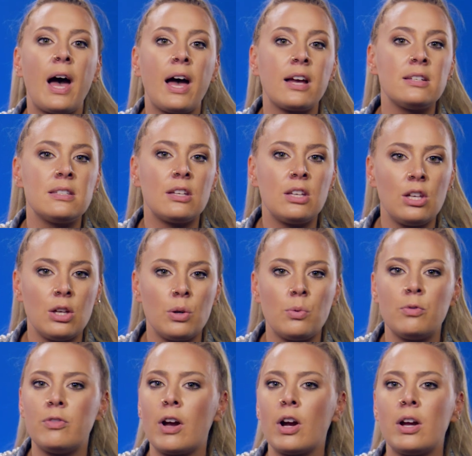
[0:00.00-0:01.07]
execute
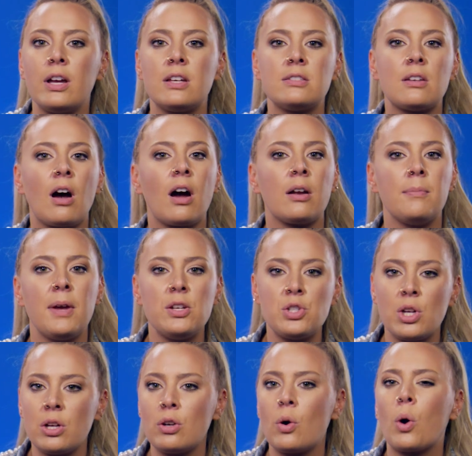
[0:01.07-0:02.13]
various
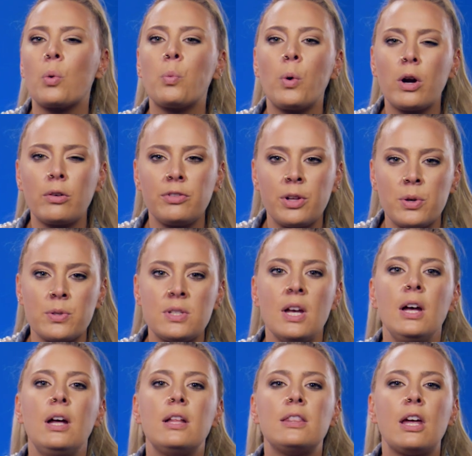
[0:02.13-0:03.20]
automation or workflows mm-hmm.